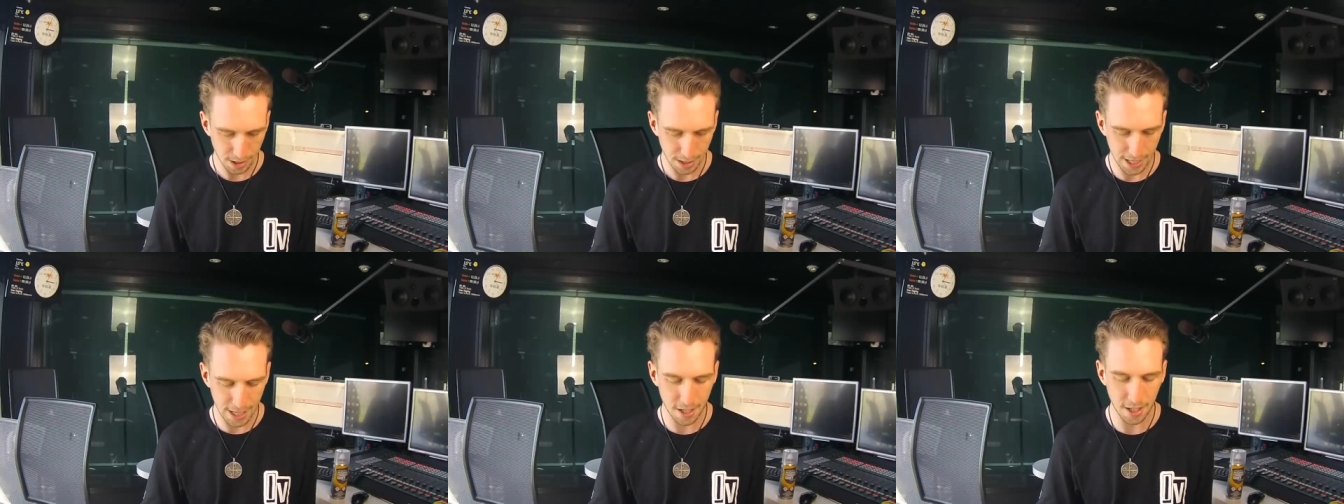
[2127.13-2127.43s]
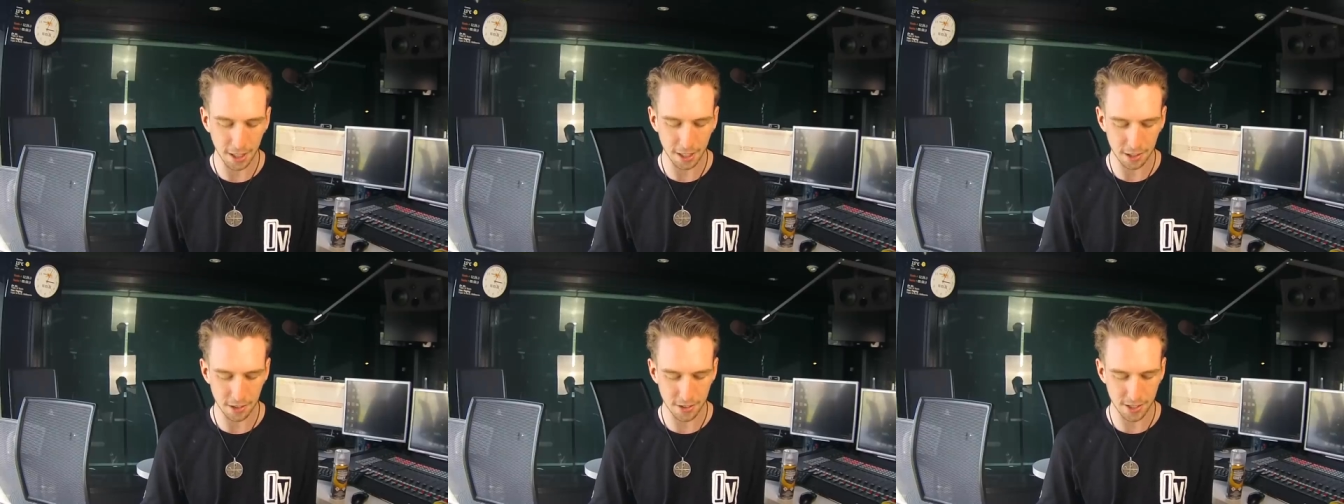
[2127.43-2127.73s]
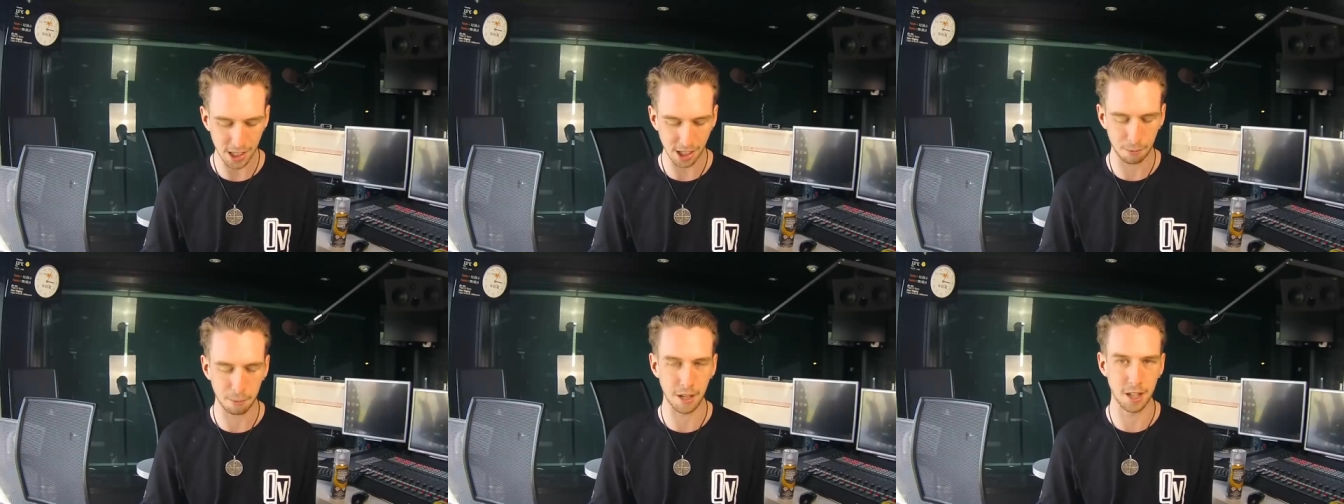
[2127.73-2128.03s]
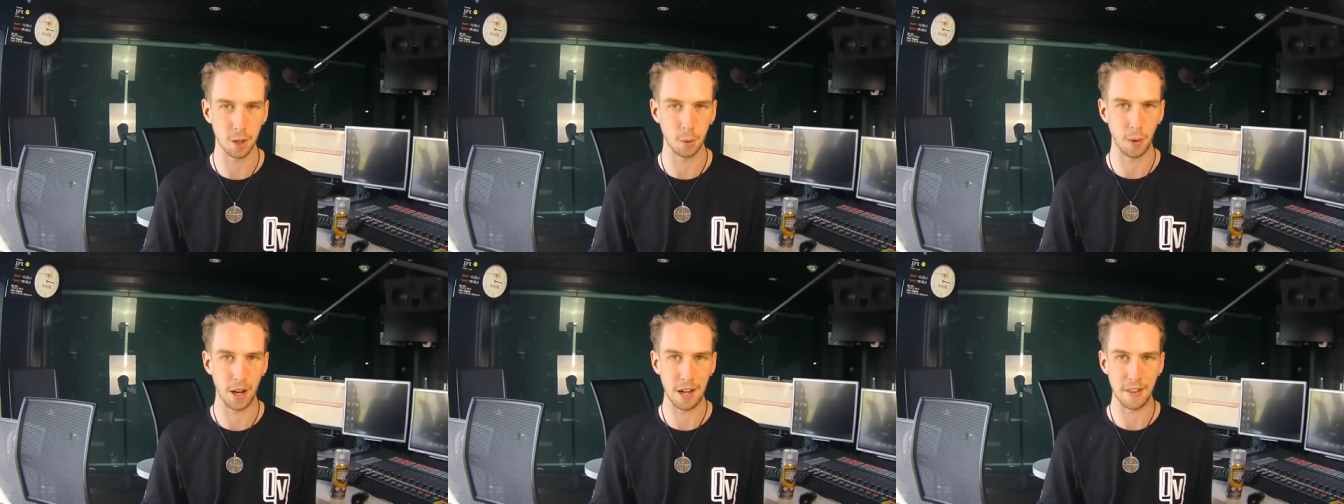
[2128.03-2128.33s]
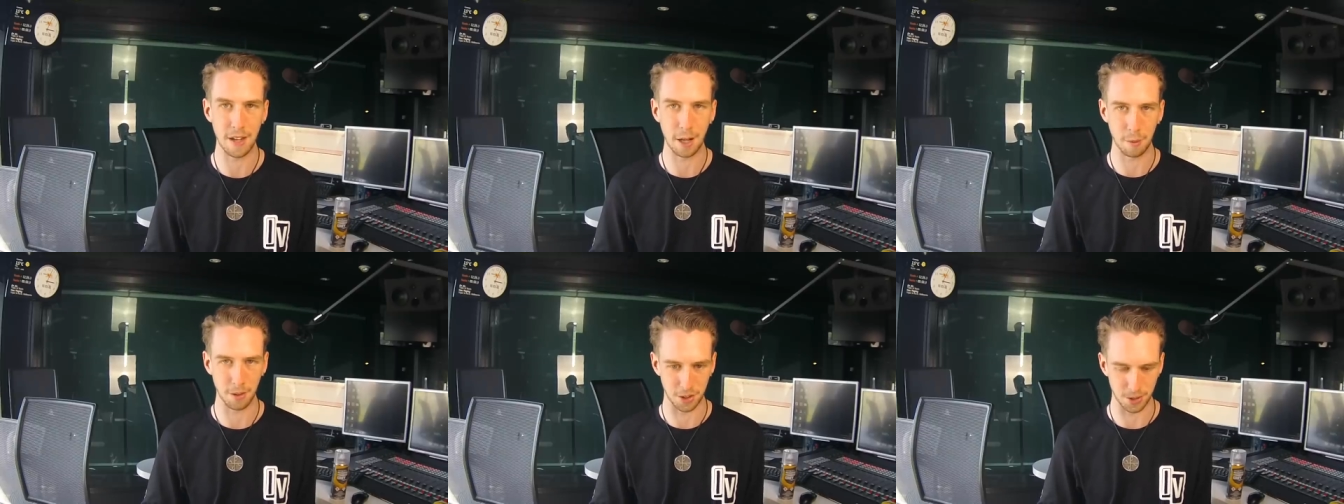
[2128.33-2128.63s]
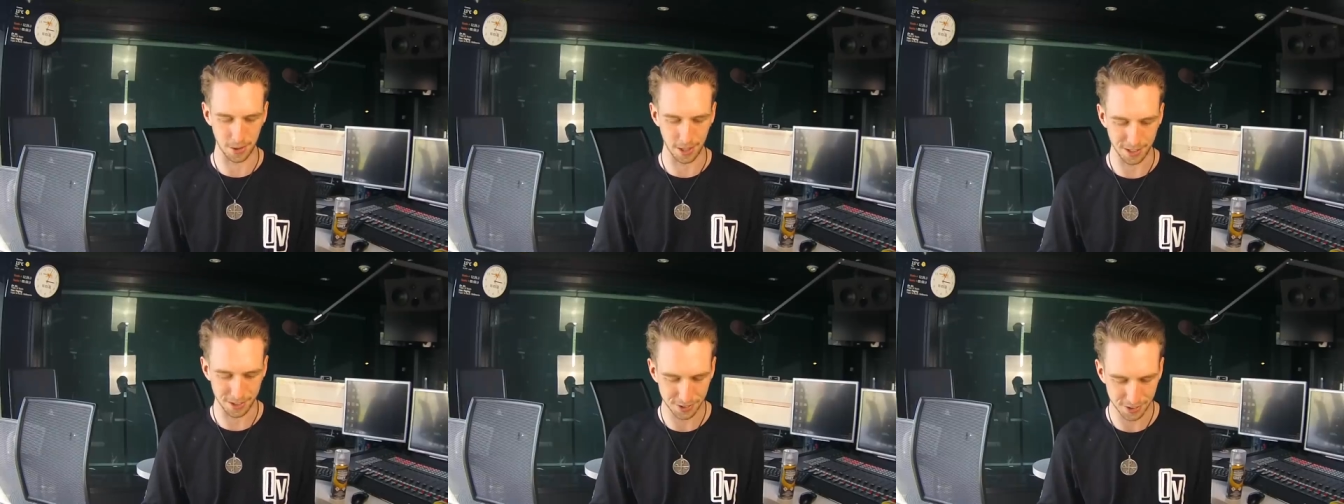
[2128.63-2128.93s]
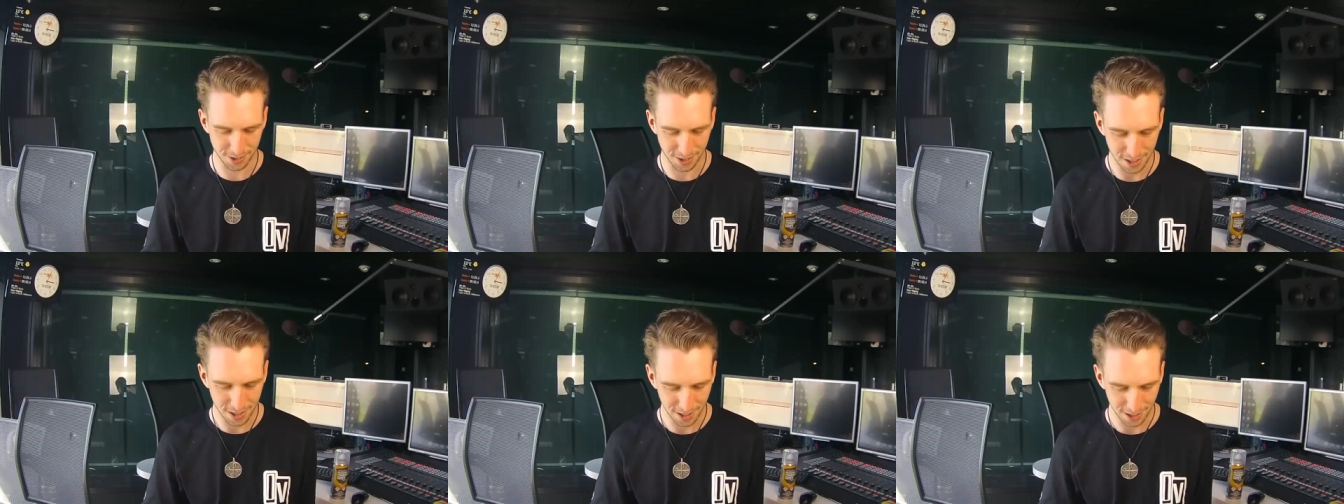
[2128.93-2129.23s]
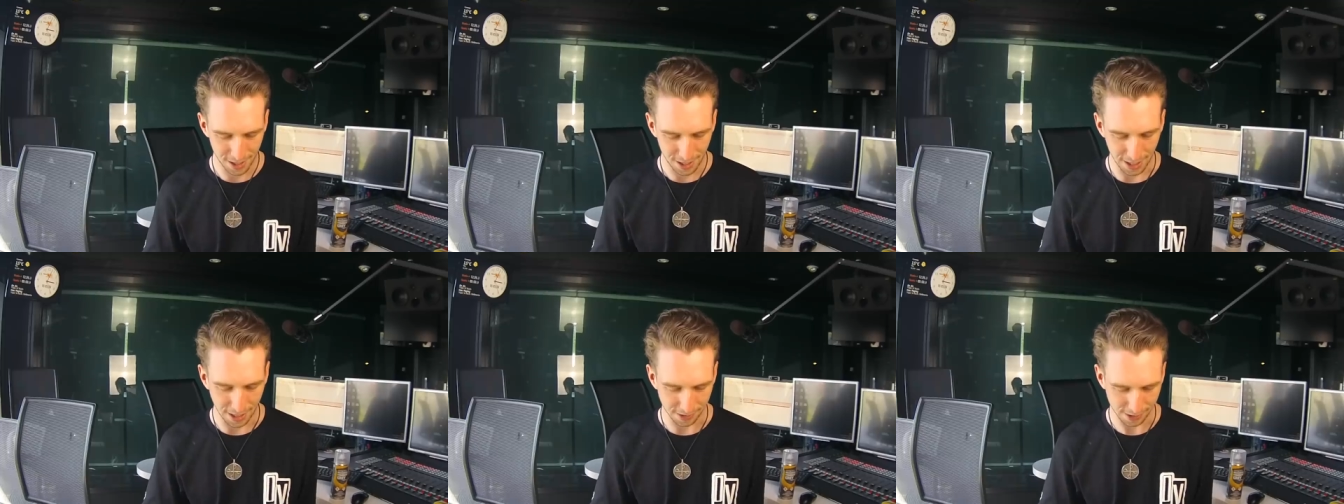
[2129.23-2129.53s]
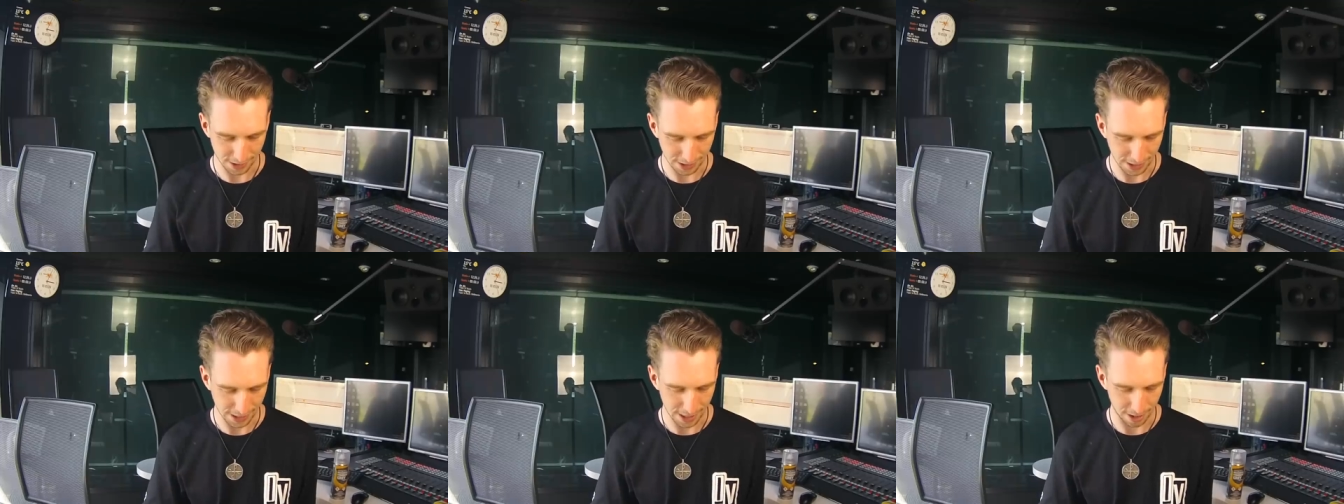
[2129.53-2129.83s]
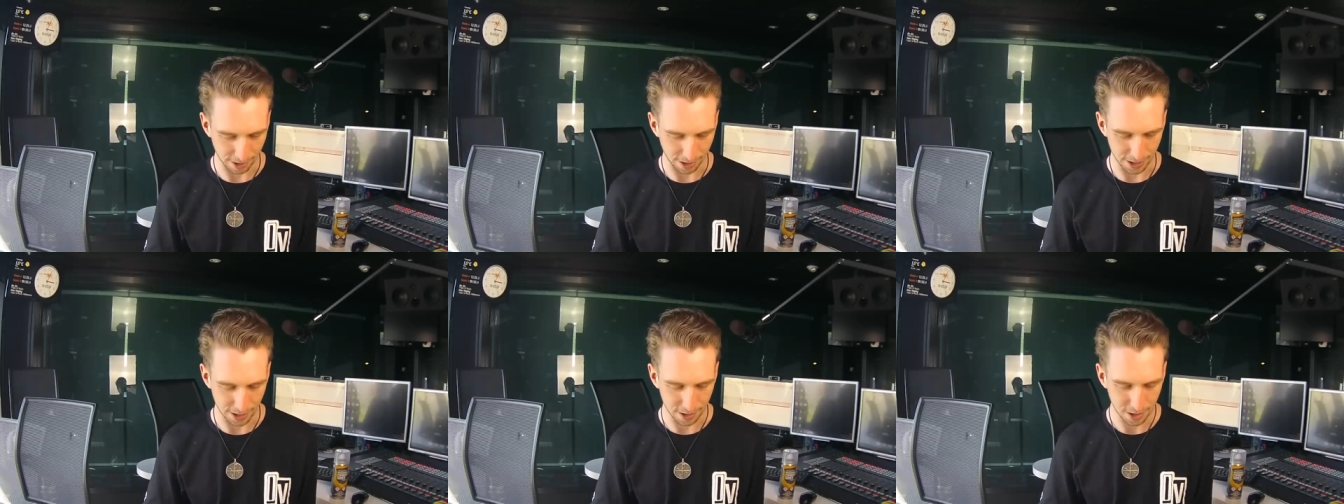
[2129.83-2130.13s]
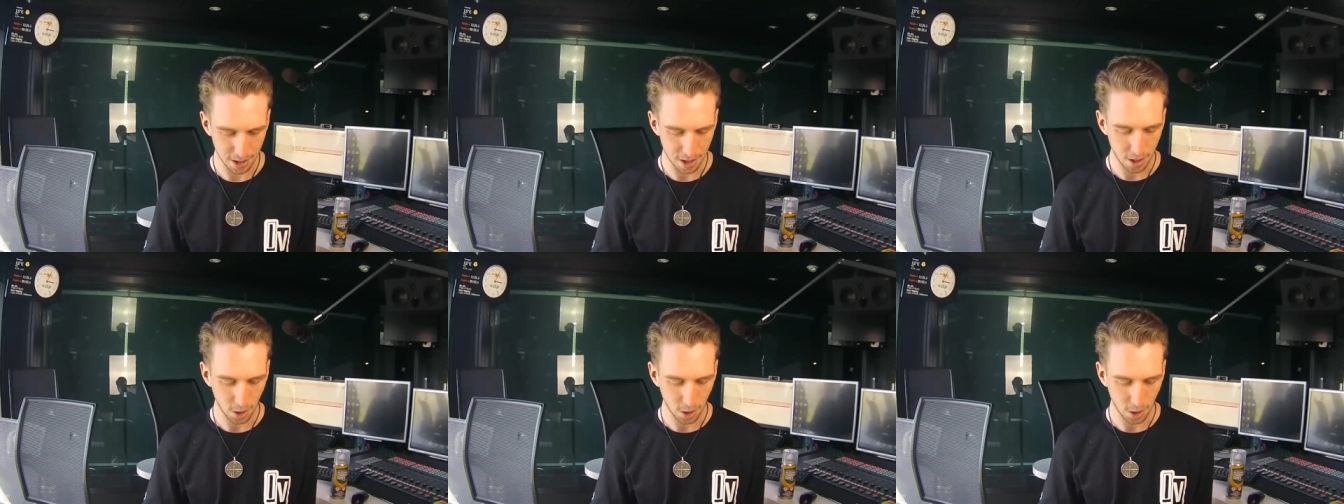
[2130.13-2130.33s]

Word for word: And I could tell by the way they were dressed and the area.